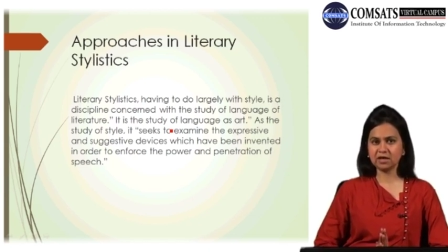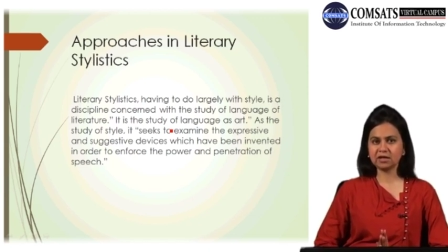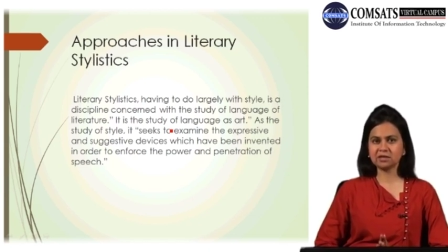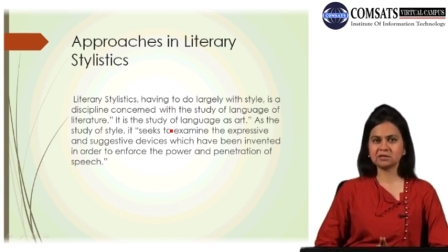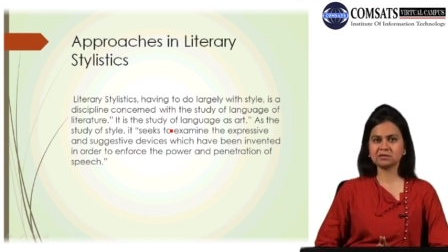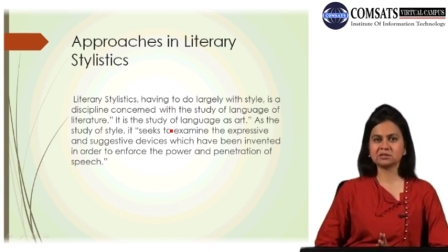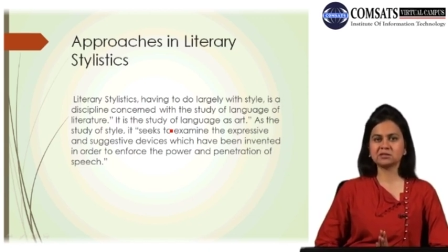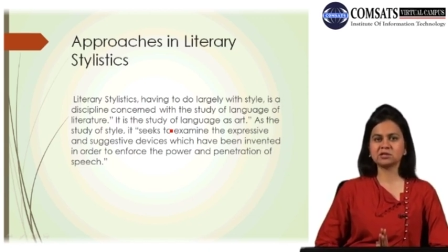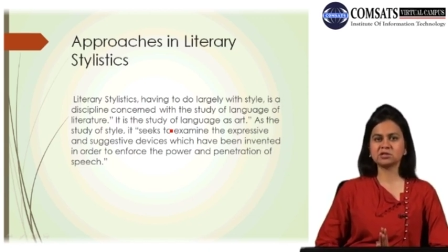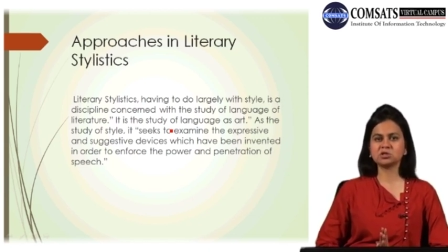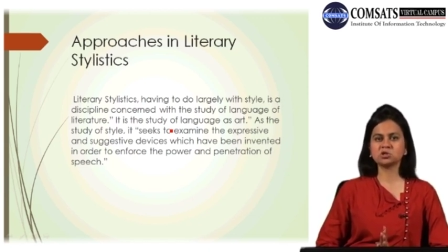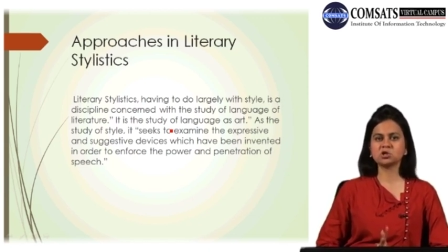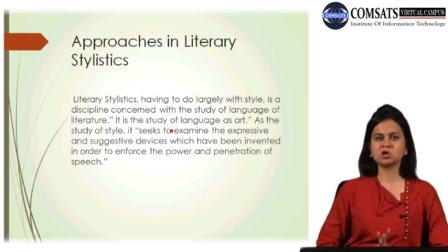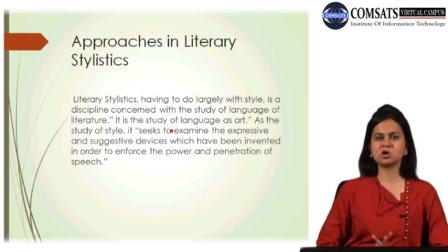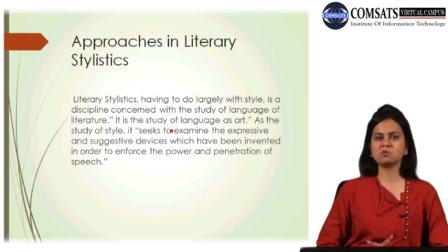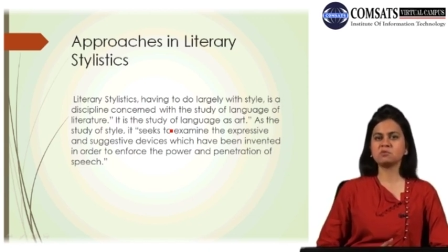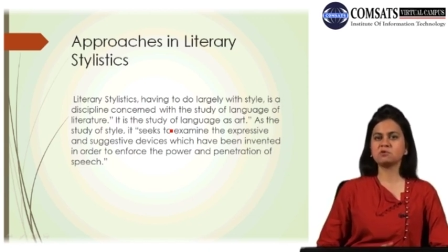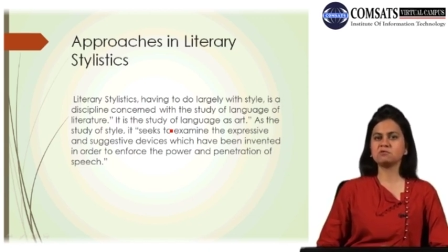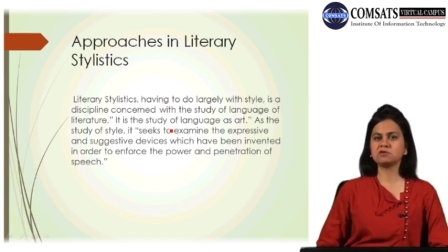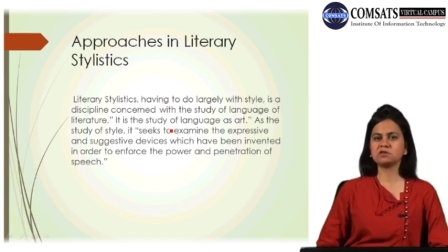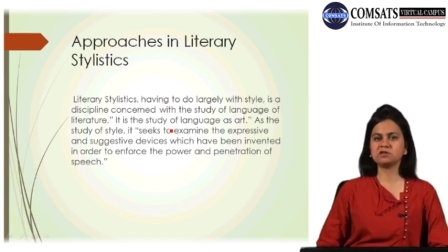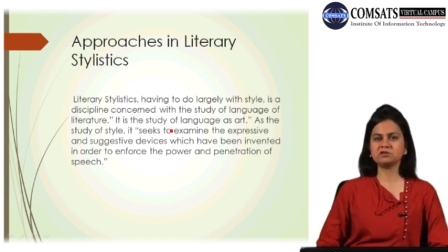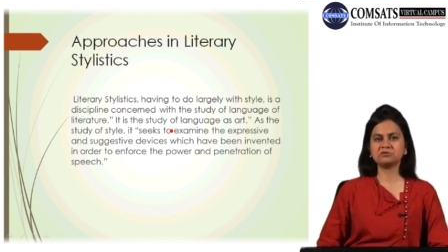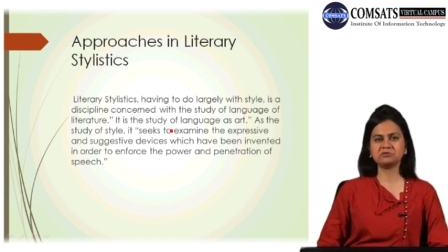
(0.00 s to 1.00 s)
is the
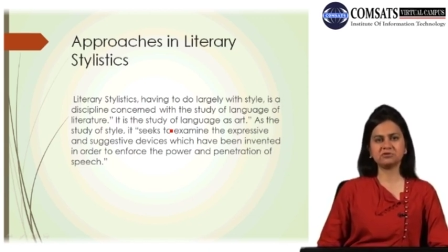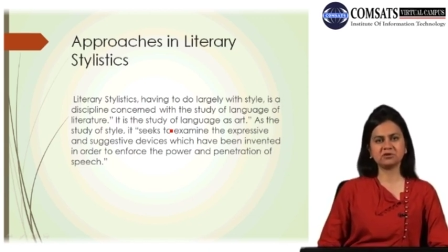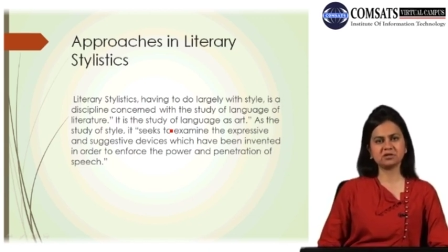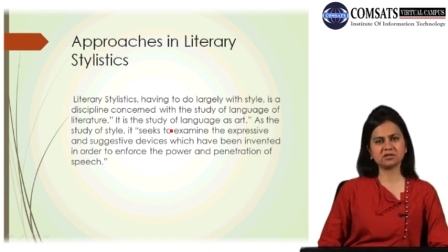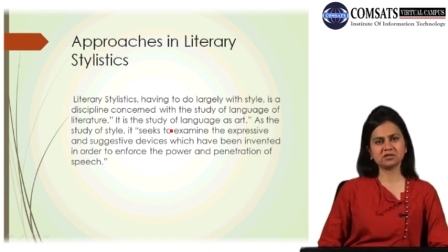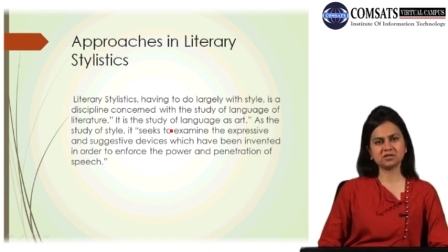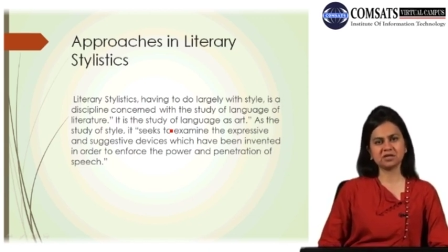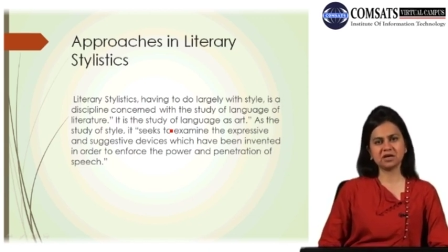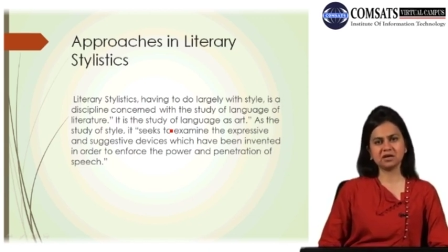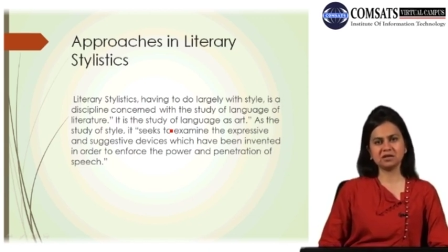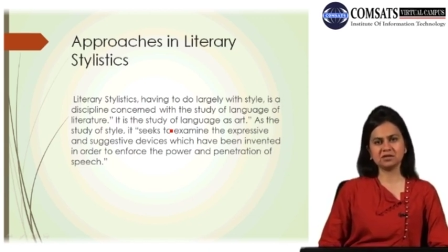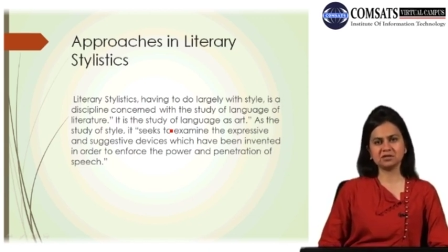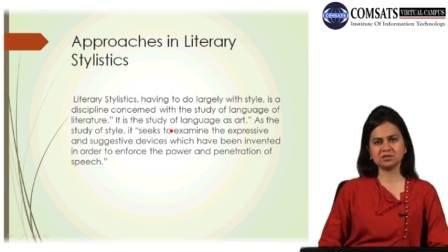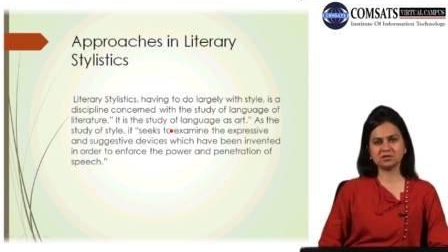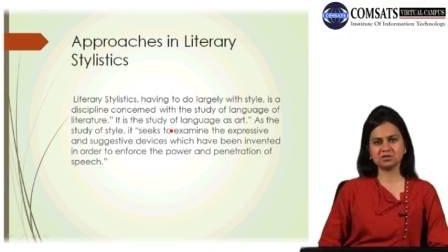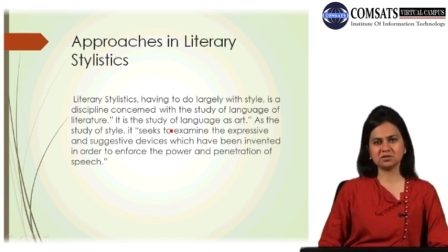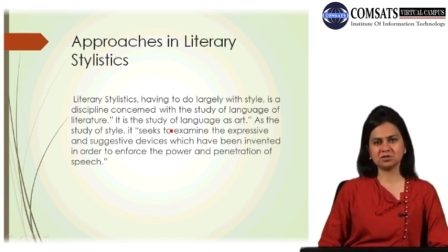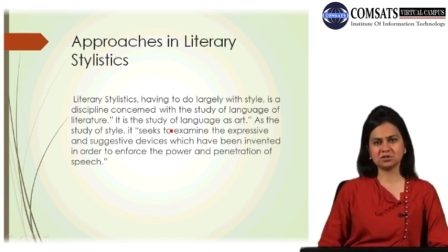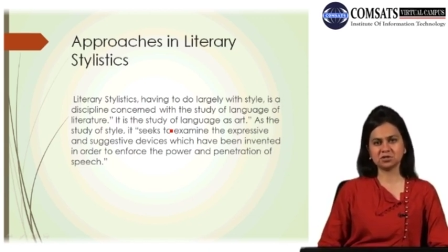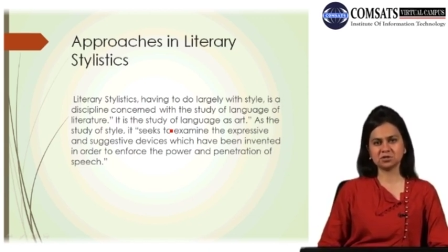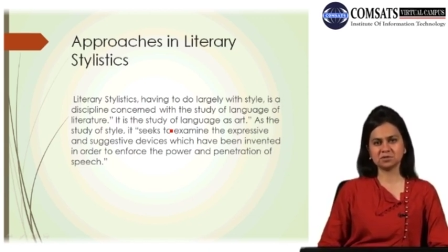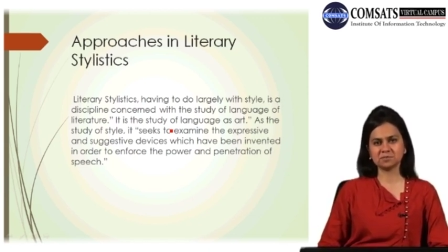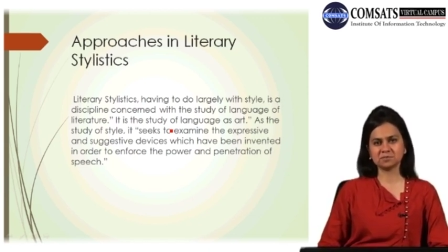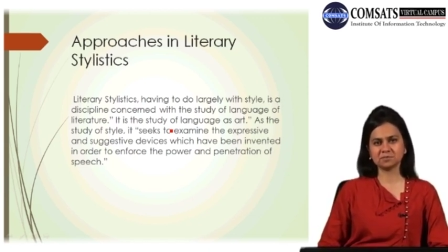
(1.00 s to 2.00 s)
job of a literary
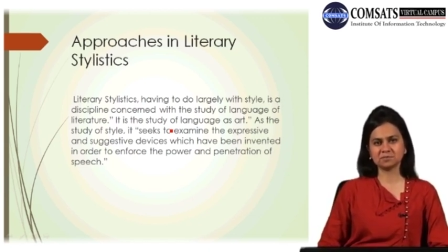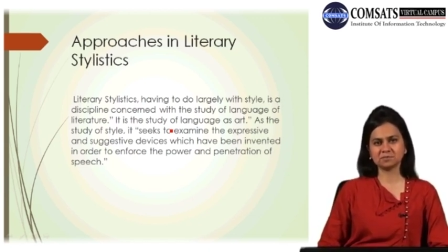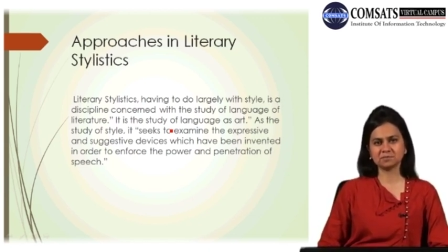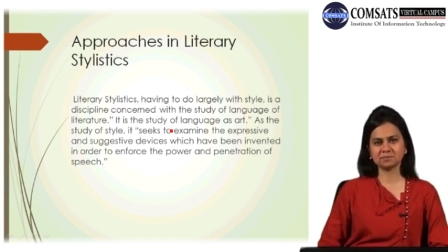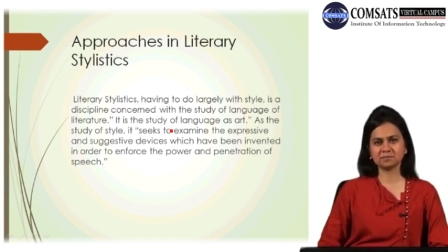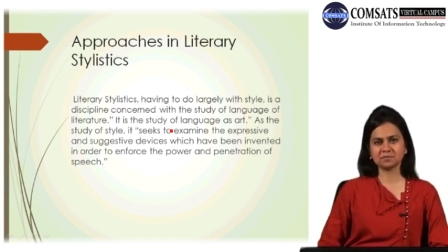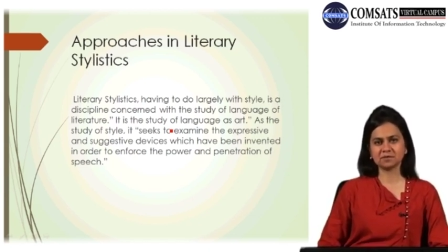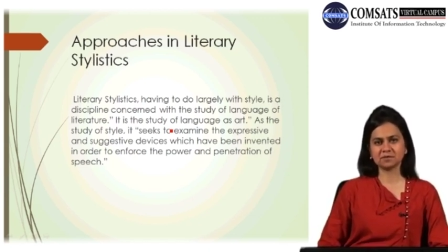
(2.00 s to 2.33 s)
stylistician,